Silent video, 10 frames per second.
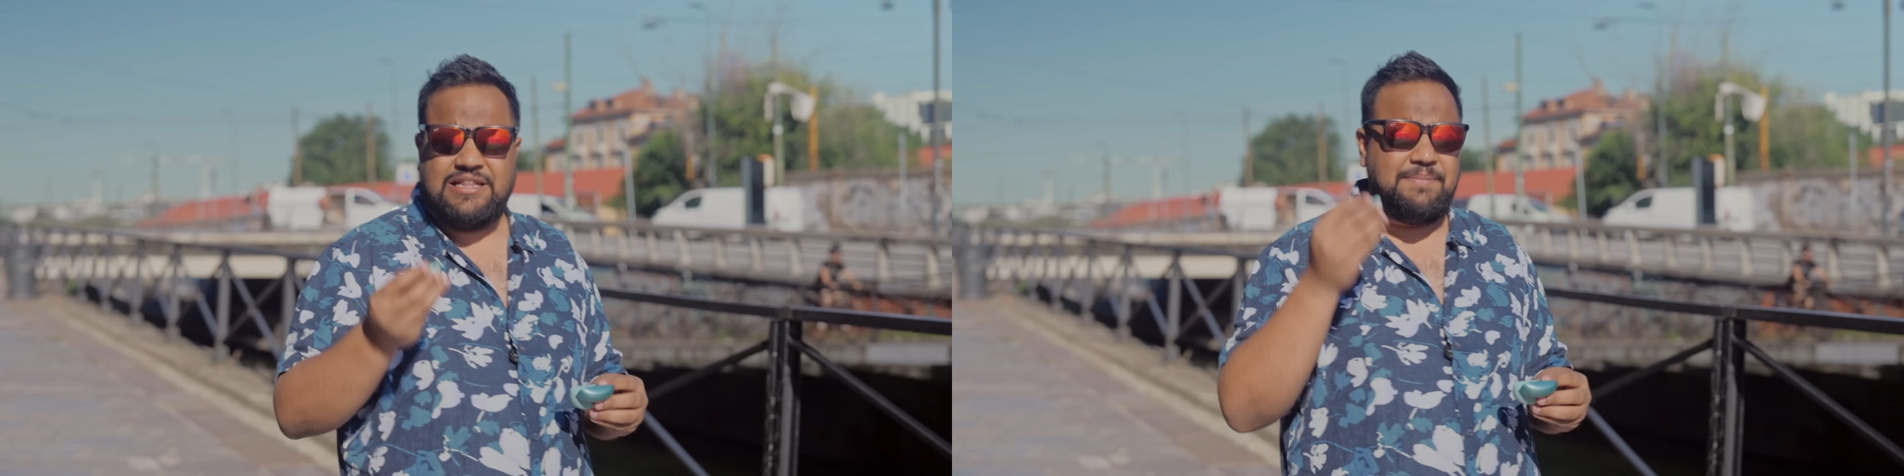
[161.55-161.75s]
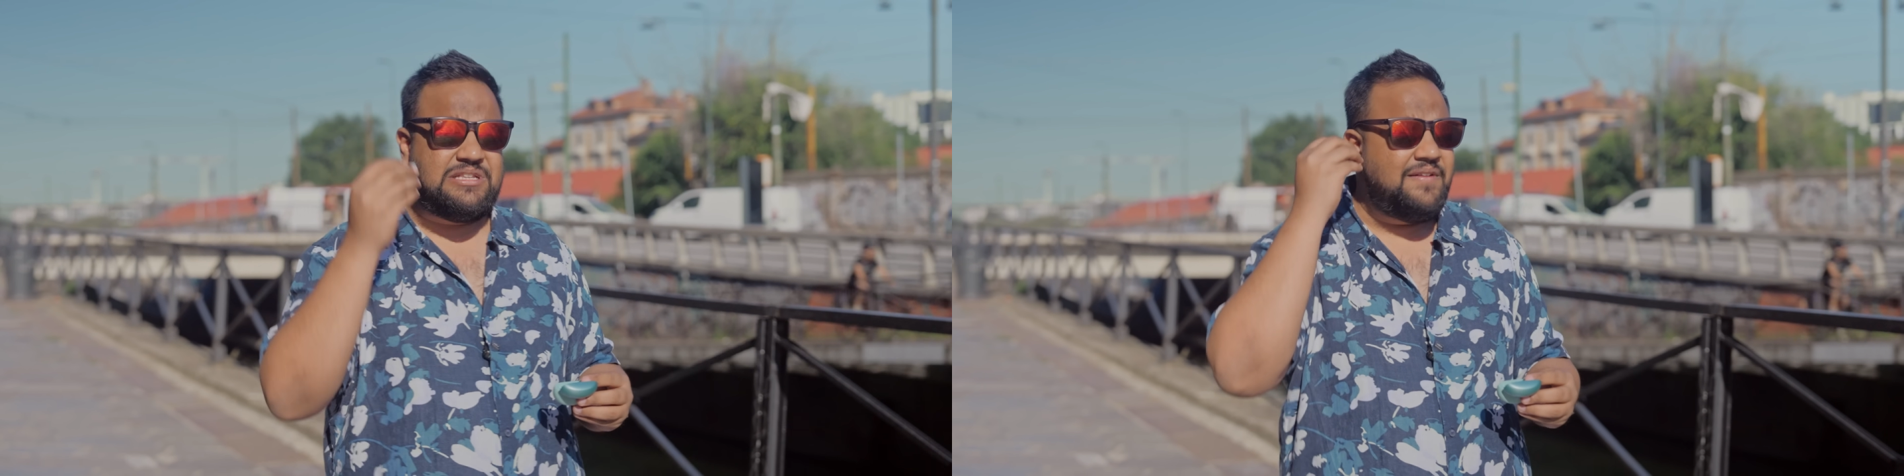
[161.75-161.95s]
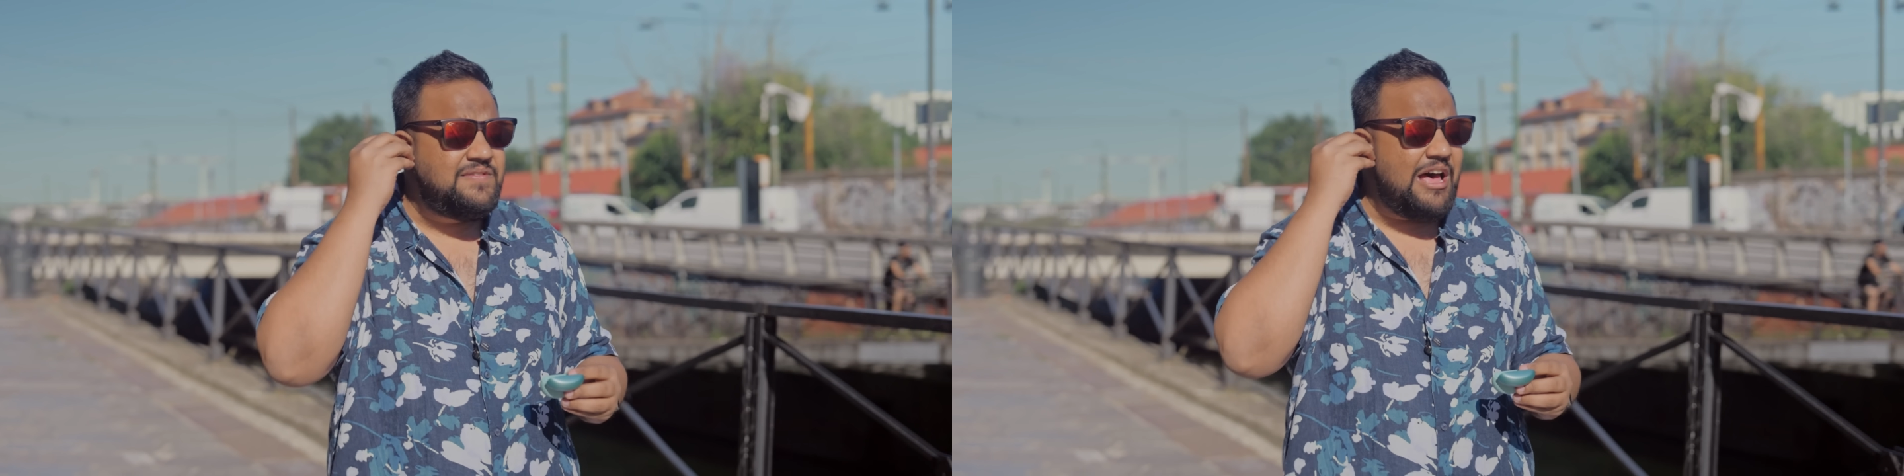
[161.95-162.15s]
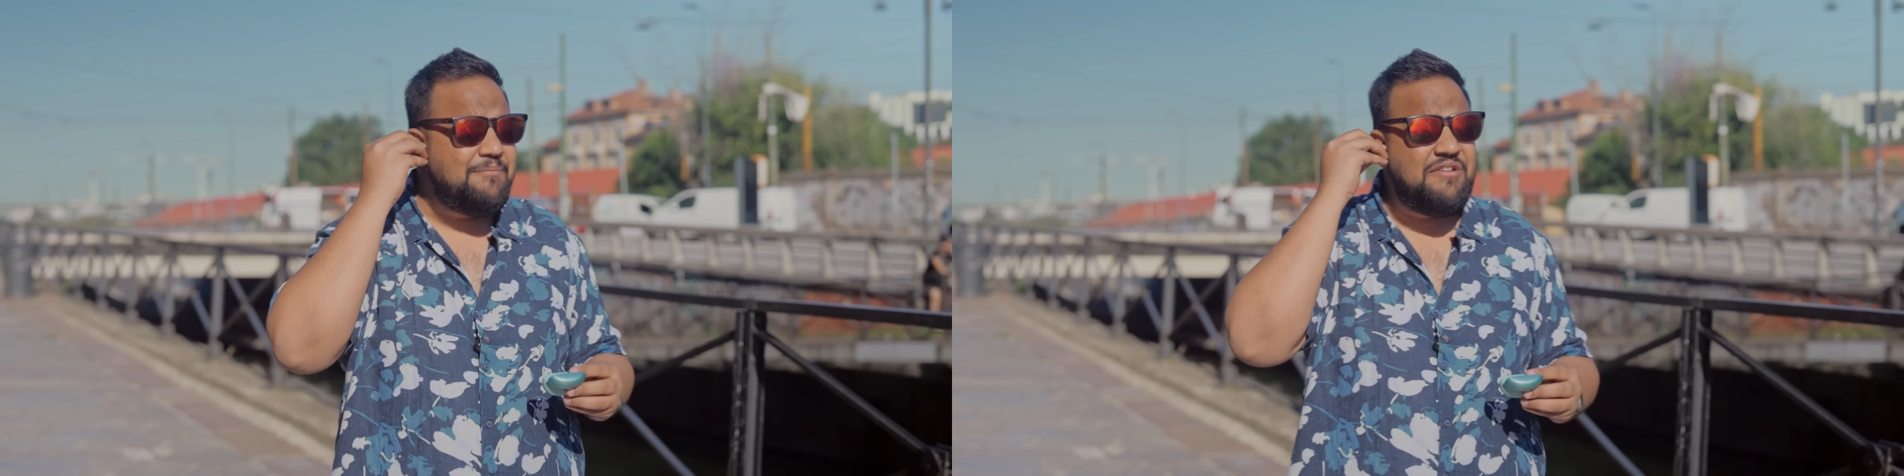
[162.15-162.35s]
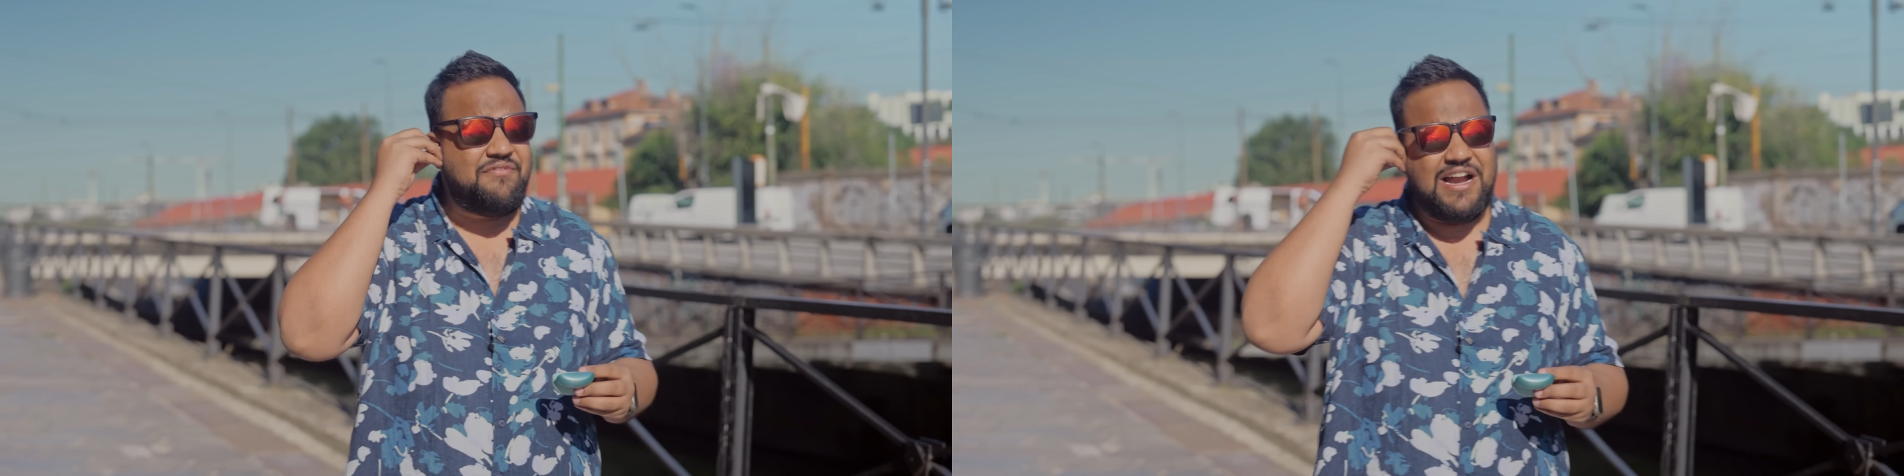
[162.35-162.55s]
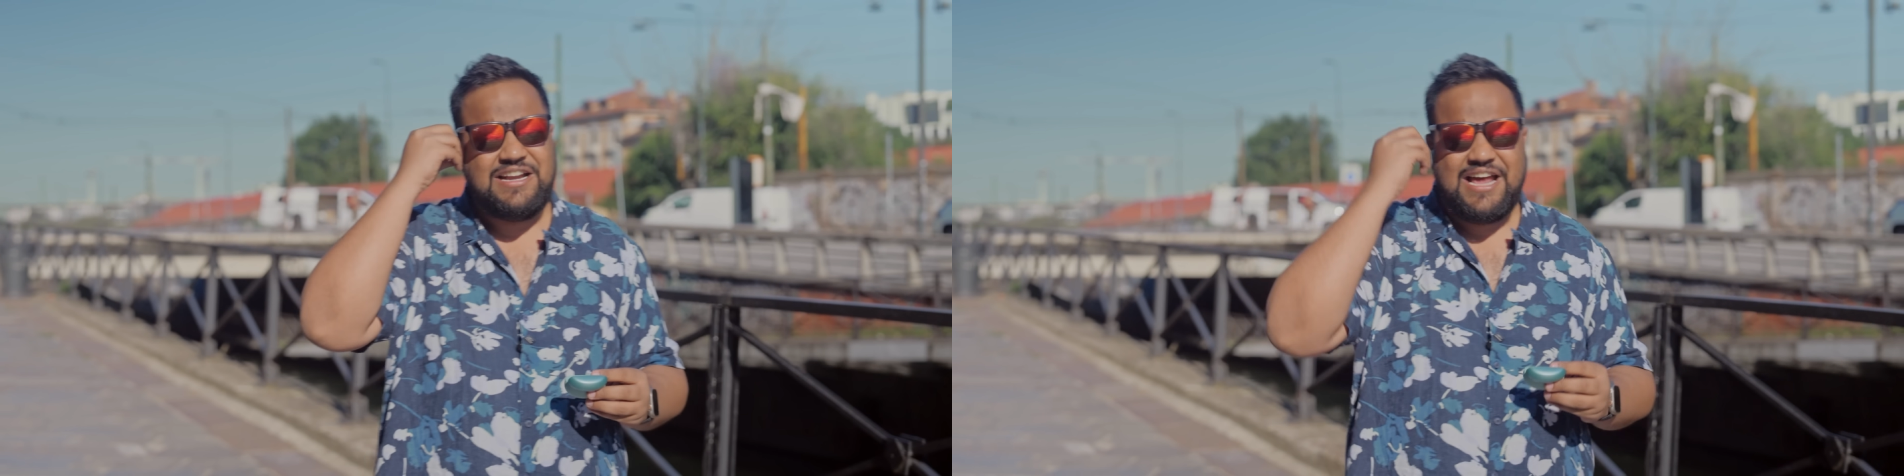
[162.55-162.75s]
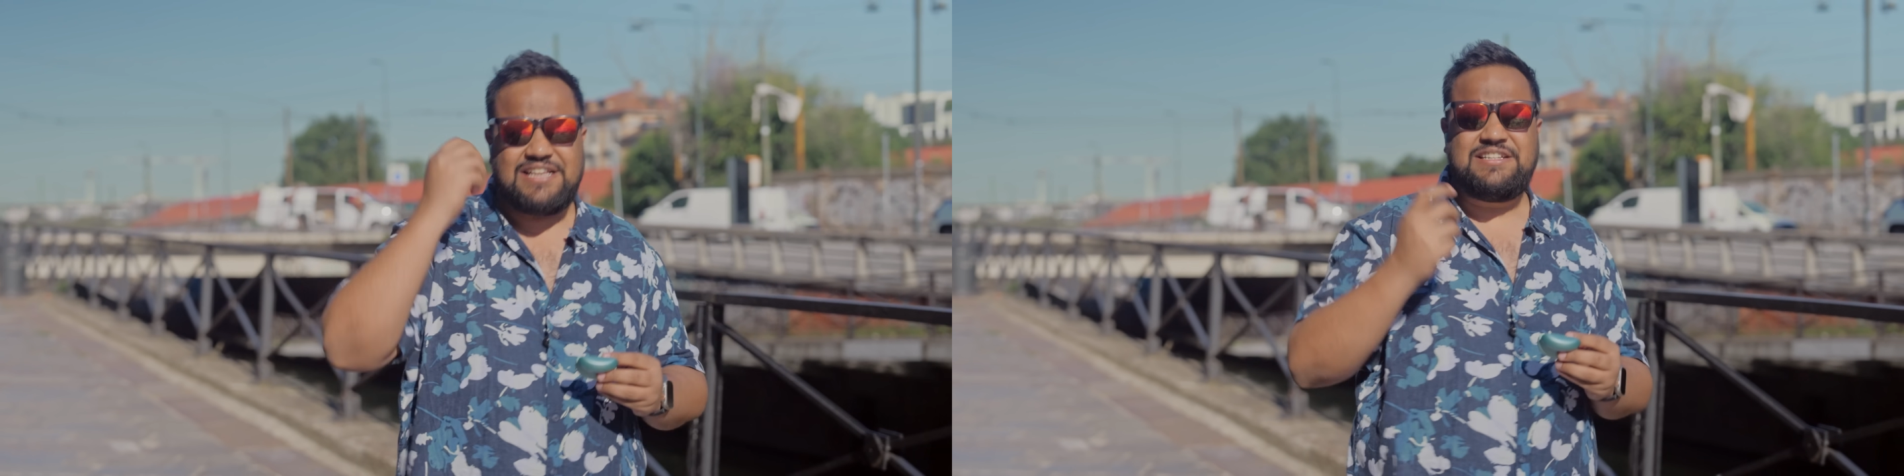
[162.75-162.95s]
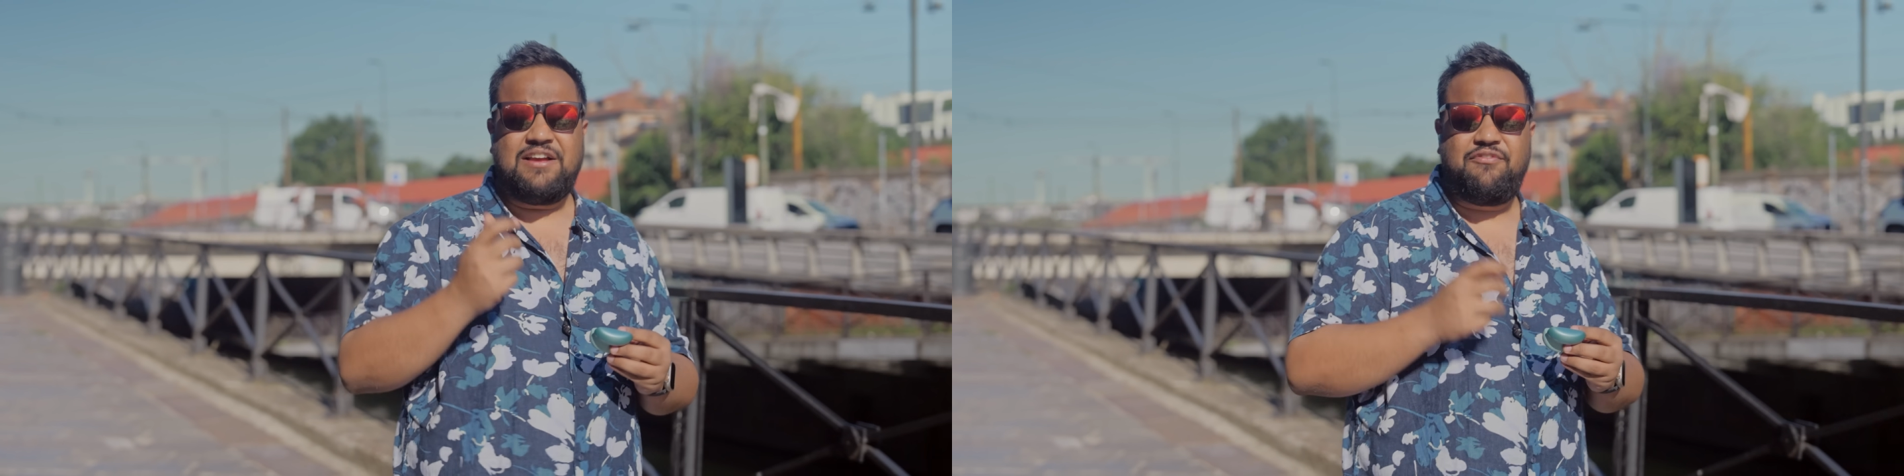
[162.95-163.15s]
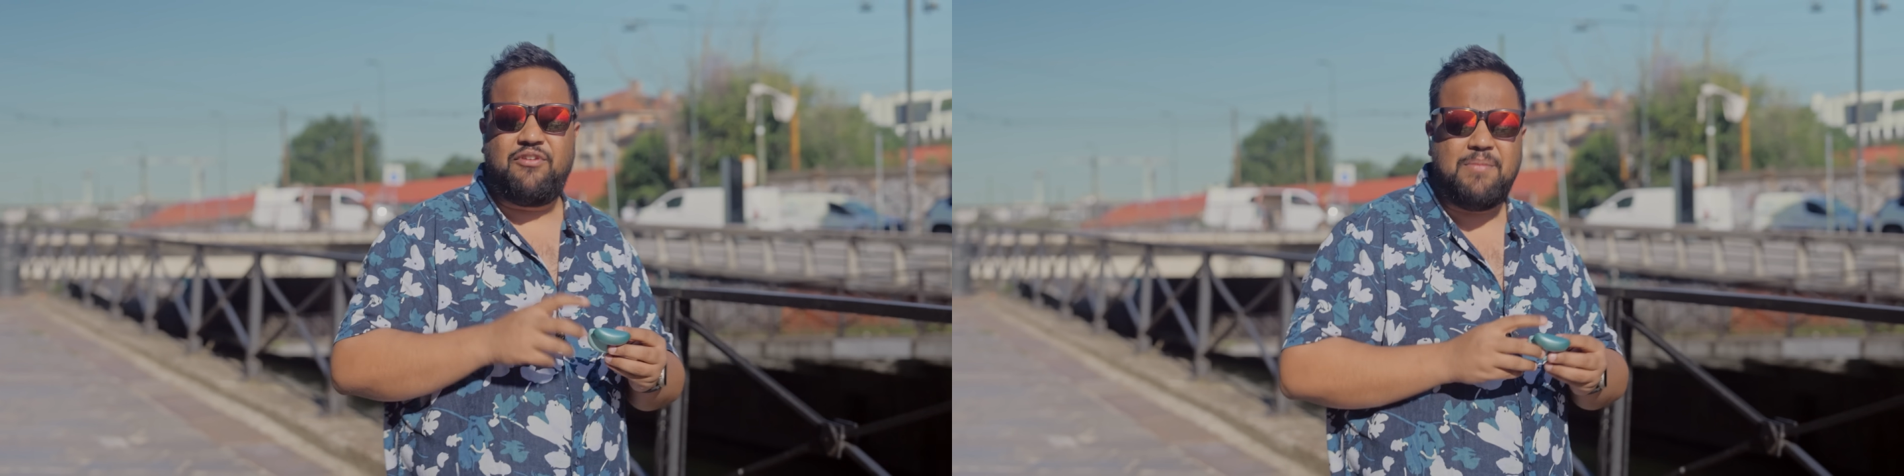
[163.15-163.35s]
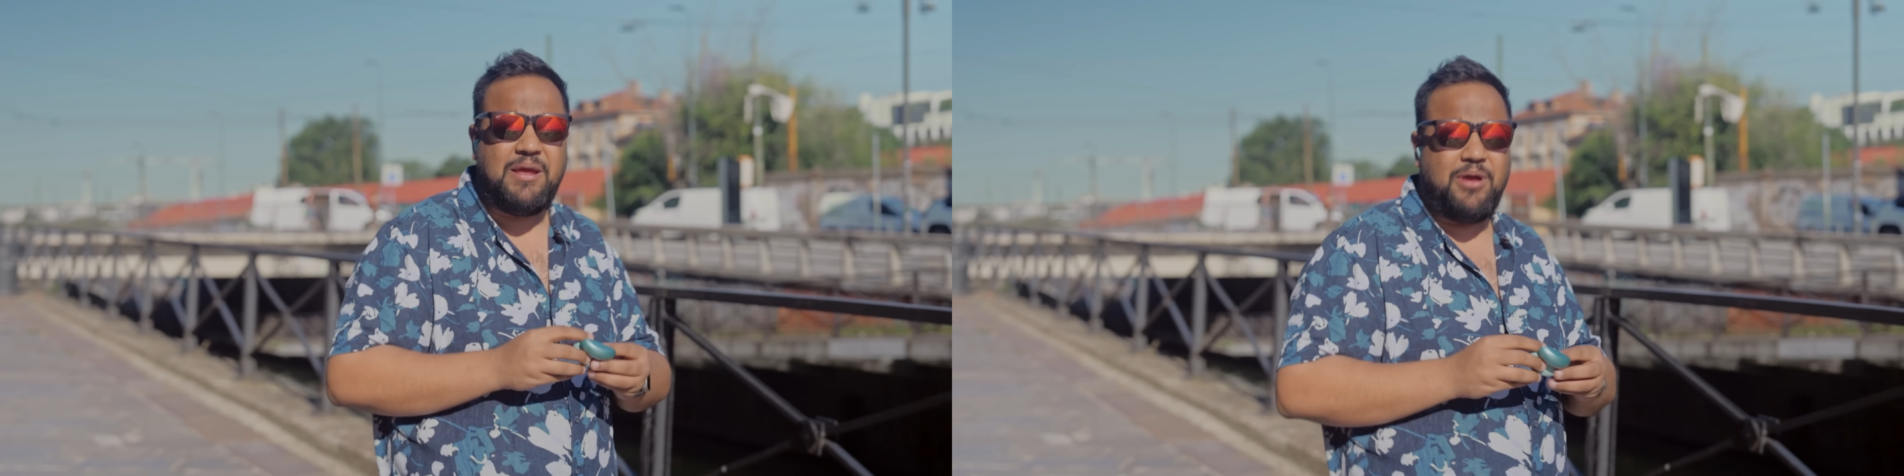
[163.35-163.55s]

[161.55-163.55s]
themselves have been fantastic for me